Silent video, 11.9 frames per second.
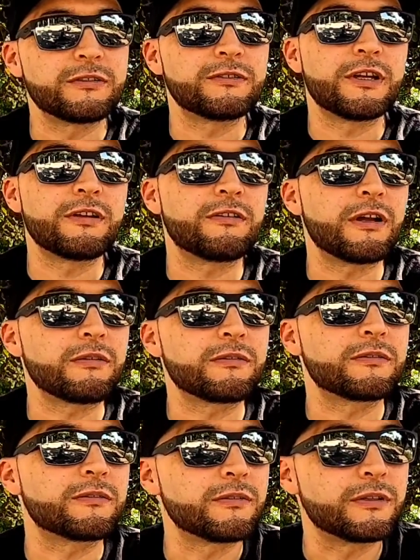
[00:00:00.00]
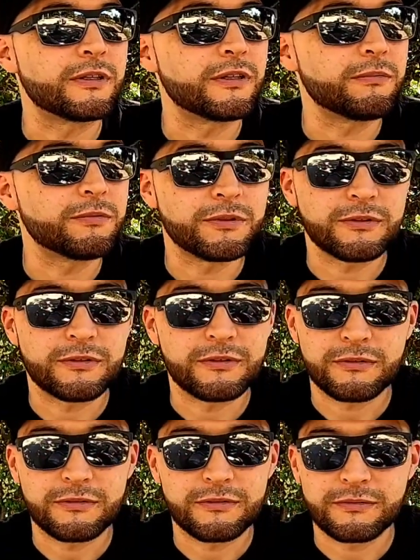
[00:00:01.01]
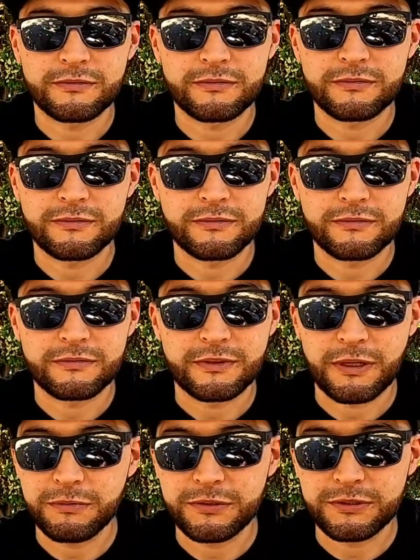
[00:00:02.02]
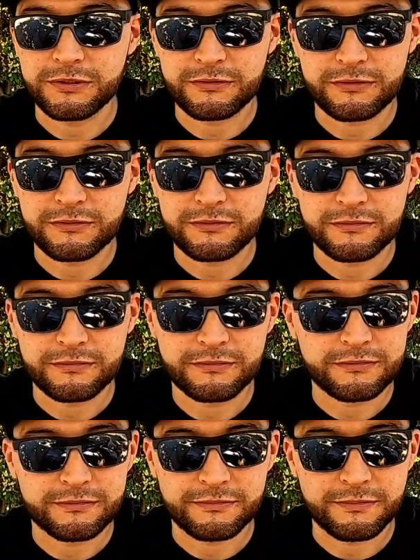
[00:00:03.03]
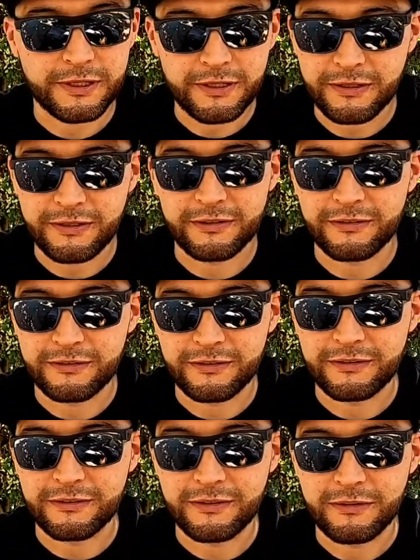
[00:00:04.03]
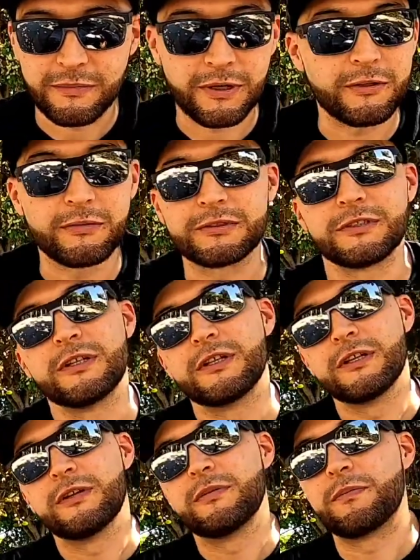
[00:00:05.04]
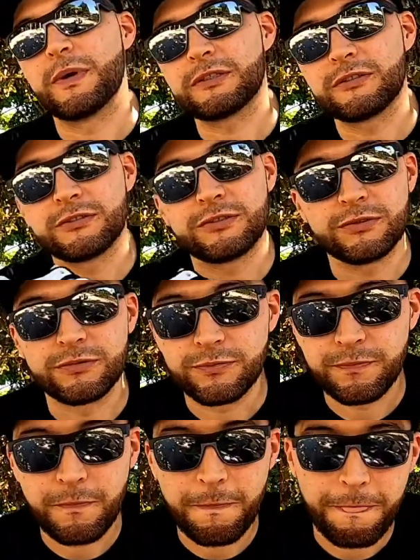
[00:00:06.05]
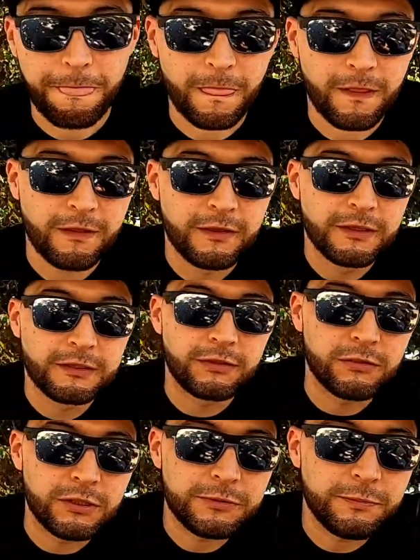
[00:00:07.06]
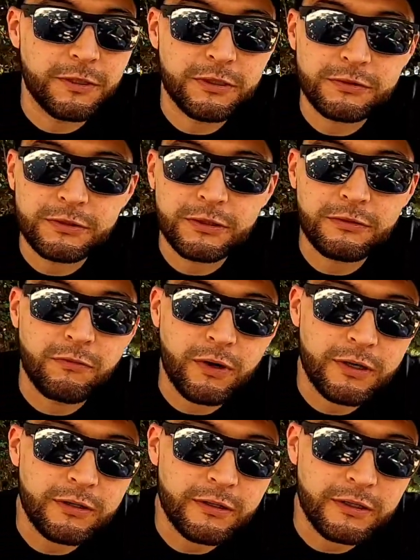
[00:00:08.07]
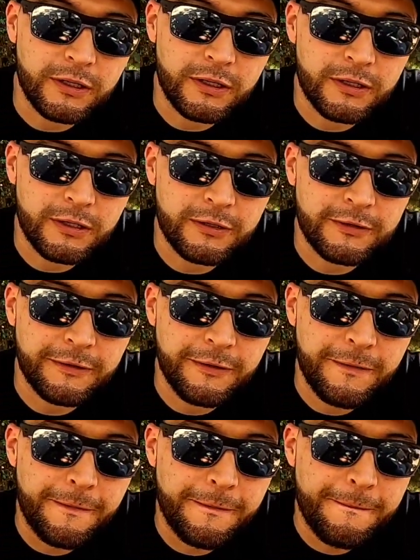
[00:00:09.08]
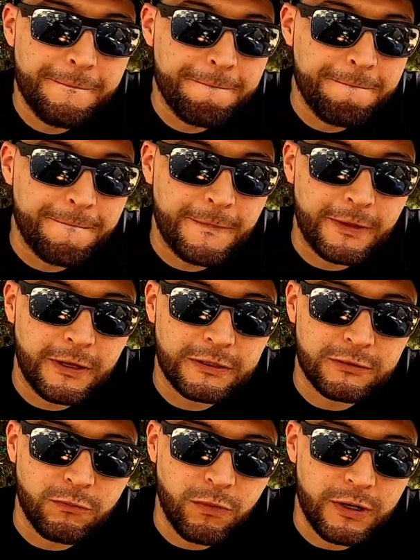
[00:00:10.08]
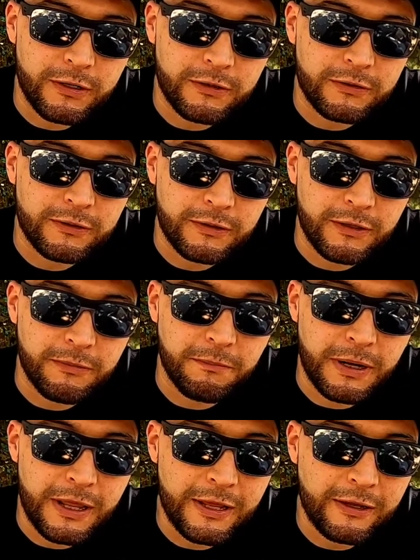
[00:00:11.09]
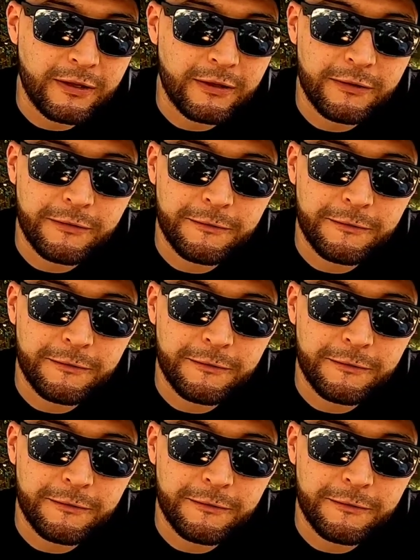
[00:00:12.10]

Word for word: years later, I, it was, I was just, man. But anyways, back to the shoe. So this pair is uh, white and has a white and black.